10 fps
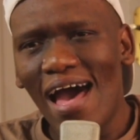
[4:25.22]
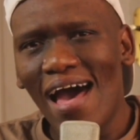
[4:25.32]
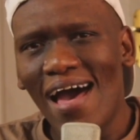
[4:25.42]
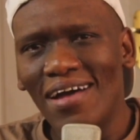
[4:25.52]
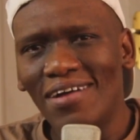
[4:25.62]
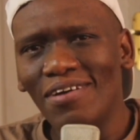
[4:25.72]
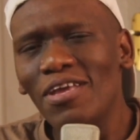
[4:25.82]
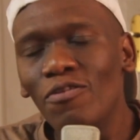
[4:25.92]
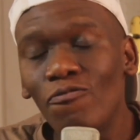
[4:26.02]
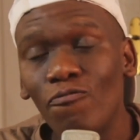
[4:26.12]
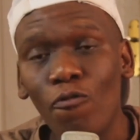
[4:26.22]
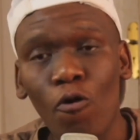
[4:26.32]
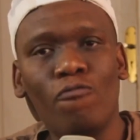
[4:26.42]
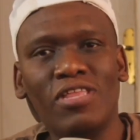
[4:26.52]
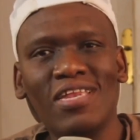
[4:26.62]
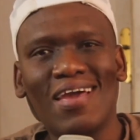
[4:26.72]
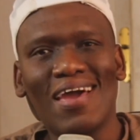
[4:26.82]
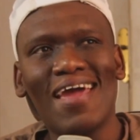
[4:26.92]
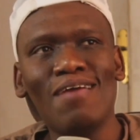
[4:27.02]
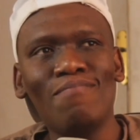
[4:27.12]
are involved in
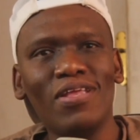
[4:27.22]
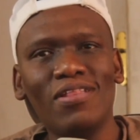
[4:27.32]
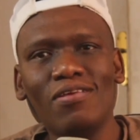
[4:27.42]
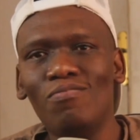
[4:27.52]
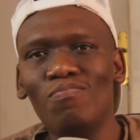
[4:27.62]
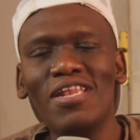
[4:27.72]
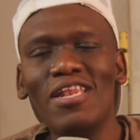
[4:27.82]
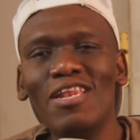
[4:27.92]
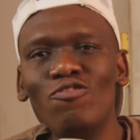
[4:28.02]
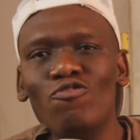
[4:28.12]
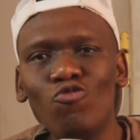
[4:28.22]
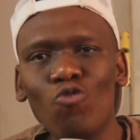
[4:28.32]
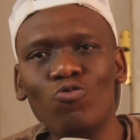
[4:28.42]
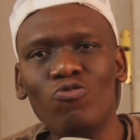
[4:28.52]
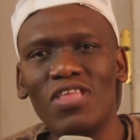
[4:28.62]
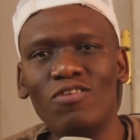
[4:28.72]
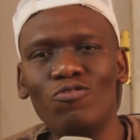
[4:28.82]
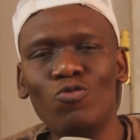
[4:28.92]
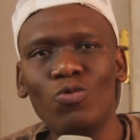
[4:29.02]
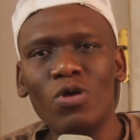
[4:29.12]
crime. It mainly shows that
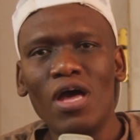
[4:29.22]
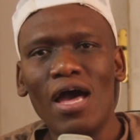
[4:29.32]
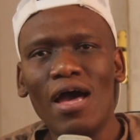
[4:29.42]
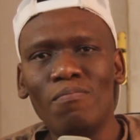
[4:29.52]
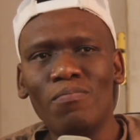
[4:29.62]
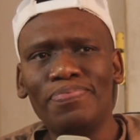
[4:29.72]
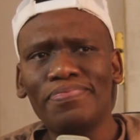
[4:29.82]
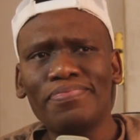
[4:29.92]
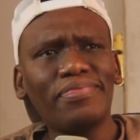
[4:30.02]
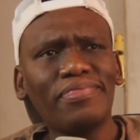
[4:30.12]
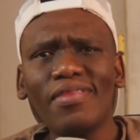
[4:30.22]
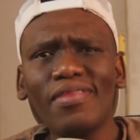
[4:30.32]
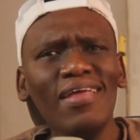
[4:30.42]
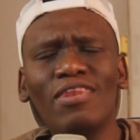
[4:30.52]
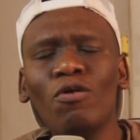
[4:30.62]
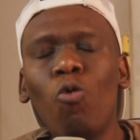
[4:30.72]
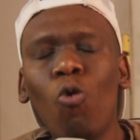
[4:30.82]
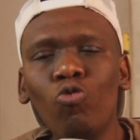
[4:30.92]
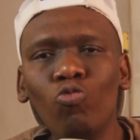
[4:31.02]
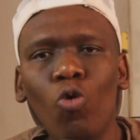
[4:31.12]
the
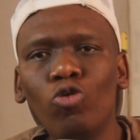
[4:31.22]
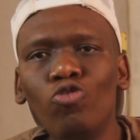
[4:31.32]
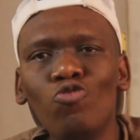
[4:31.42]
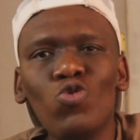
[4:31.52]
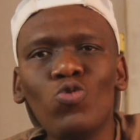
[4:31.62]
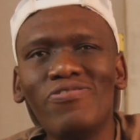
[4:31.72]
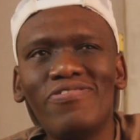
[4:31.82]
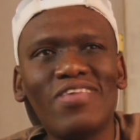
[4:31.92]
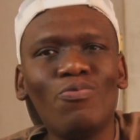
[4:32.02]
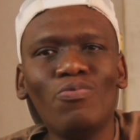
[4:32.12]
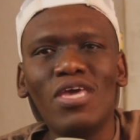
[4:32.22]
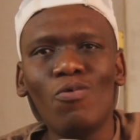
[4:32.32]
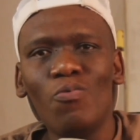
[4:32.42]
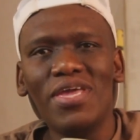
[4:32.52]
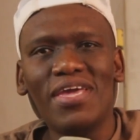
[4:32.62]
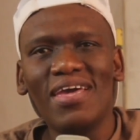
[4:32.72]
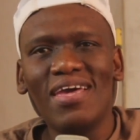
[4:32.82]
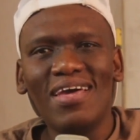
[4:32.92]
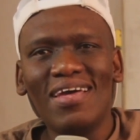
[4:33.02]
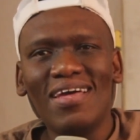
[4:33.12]
whole world knows that we are weak.
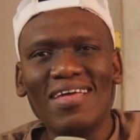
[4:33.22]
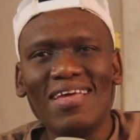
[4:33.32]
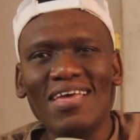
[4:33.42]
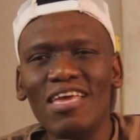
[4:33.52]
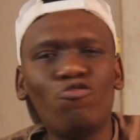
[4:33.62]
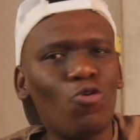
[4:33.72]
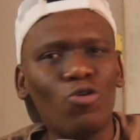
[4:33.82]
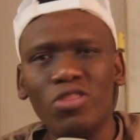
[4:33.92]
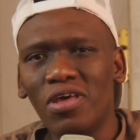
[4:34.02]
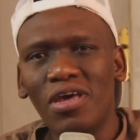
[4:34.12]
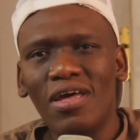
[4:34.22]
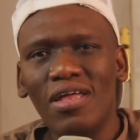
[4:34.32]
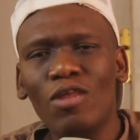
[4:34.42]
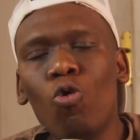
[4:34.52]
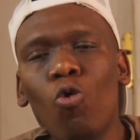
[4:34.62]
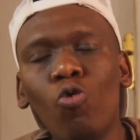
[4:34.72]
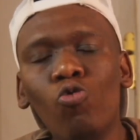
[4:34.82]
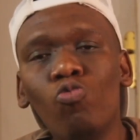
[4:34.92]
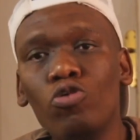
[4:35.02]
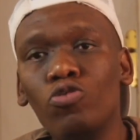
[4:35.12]
In short, the
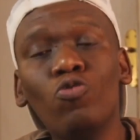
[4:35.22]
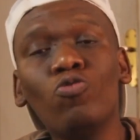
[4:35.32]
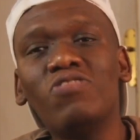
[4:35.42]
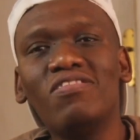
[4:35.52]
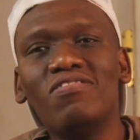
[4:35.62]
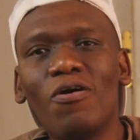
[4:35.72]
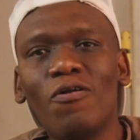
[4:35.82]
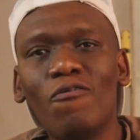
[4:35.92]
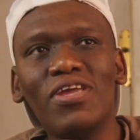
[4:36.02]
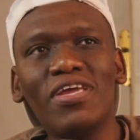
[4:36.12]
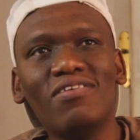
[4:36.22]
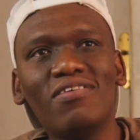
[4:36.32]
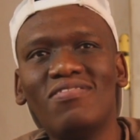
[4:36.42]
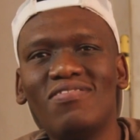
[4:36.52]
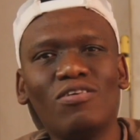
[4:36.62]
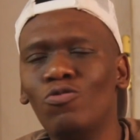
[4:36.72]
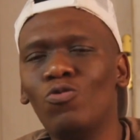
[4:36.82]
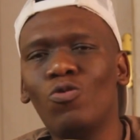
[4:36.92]
whole world knows that South Africa's